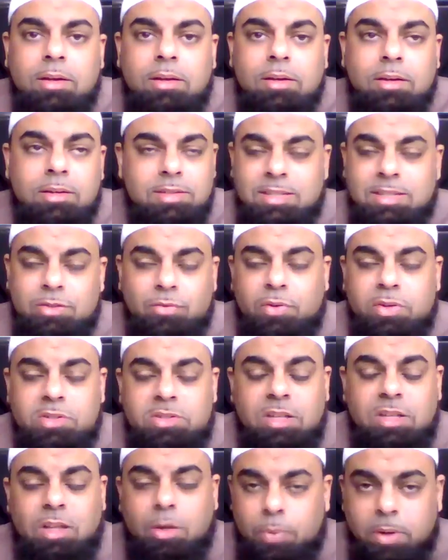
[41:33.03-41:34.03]
Because that's the
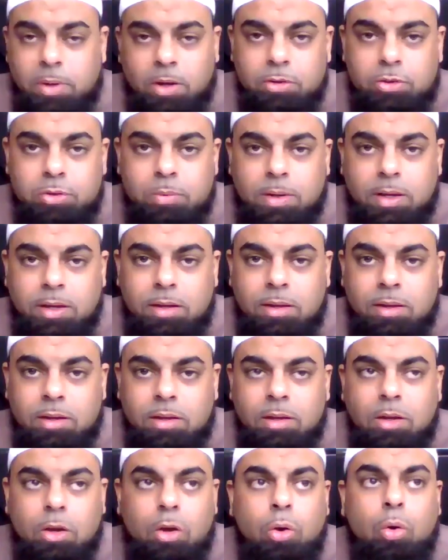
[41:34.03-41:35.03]
first thing that we all do, right?
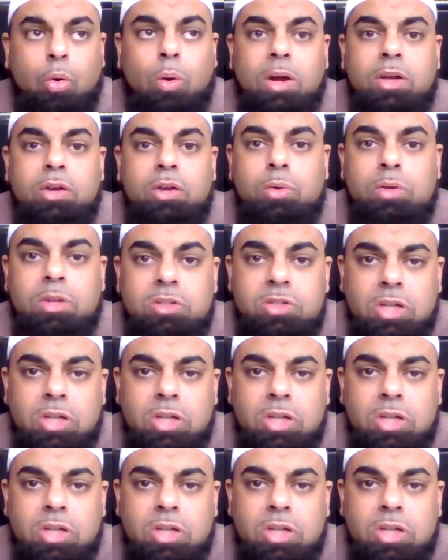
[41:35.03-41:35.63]
Who are you to